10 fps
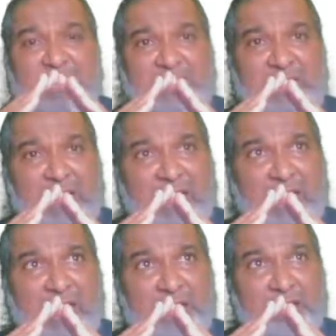it is
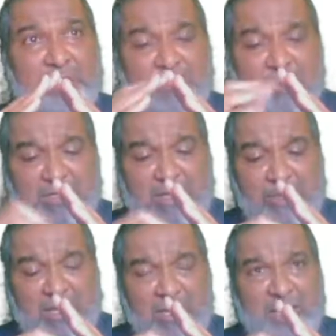anticline. But what is
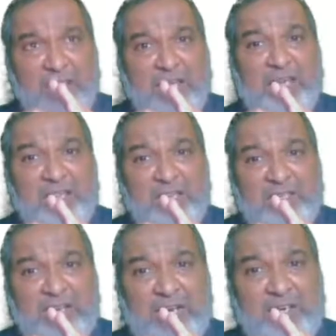happening? In the
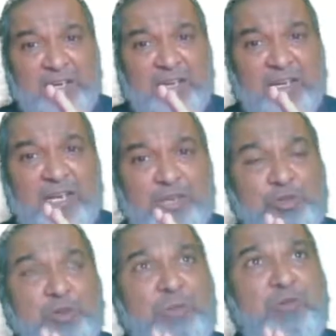center, it
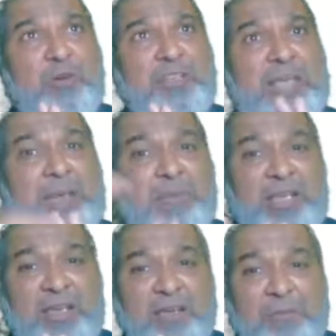should be what is
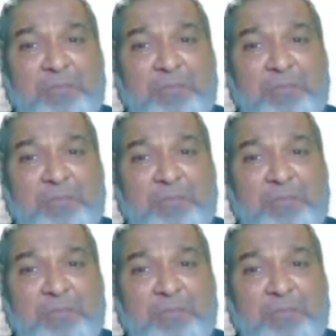happening?